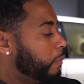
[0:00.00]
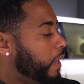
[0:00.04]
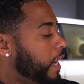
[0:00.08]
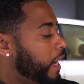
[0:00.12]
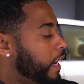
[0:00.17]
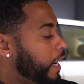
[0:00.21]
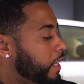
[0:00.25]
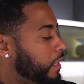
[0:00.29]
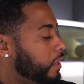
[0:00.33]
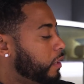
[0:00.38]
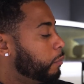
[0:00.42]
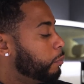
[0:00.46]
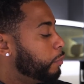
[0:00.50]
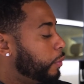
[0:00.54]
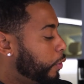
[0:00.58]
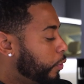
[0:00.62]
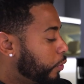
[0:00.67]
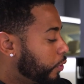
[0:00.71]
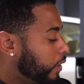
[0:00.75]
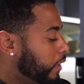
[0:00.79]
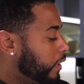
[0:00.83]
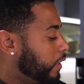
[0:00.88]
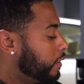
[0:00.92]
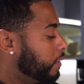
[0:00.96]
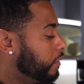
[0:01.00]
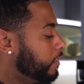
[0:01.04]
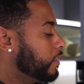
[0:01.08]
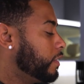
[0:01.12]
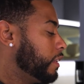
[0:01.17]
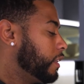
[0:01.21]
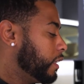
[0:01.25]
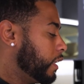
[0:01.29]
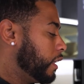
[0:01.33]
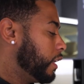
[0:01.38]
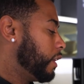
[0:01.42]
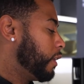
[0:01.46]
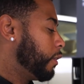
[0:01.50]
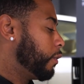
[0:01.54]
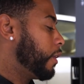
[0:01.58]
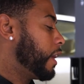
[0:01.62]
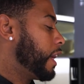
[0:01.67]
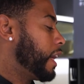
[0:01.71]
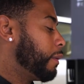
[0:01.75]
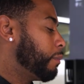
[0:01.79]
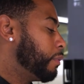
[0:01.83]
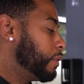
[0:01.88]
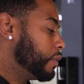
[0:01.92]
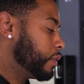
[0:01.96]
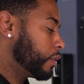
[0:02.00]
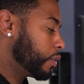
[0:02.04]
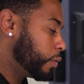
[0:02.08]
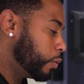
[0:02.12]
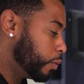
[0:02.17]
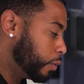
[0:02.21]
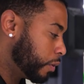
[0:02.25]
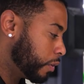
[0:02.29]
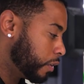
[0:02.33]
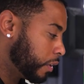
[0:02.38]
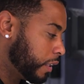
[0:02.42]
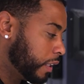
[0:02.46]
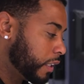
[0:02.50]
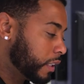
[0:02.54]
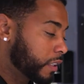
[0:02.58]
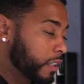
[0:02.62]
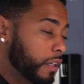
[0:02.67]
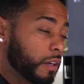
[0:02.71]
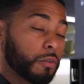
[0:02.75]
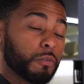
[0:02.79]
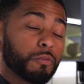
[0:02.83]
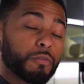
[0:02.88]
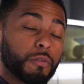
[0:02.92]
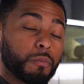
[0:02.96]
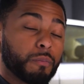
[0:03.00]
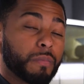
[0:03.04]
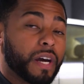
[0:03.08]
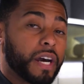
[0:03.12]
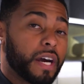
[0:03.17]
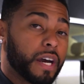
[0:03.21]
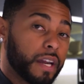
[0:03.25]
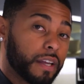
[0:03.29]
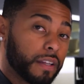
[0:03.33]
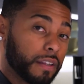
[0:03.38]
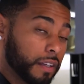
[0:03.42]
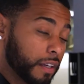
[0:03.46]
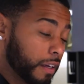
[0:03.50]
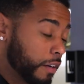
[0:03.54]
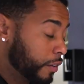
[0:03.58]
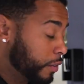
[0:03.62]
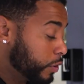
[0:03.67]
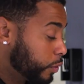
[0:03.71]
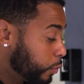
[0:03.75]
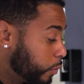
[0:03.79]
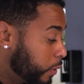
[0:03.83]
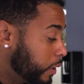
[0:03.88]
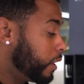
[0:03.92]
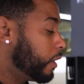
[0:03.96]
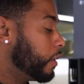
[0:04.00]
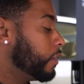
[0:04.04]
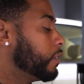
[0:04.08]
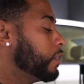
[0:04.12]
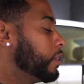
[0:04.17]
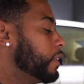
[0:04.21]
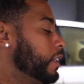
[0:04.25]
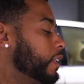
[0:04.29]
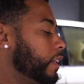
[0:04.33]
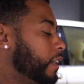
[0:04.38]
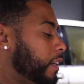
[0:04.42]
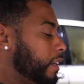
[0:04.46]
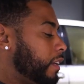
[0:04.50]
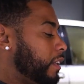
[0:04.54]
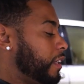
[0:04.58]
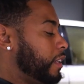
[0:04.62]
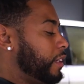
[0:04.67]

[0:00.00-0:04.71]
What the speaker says: behind the pulley. And what happens is coolant leaks out from behind there as well. And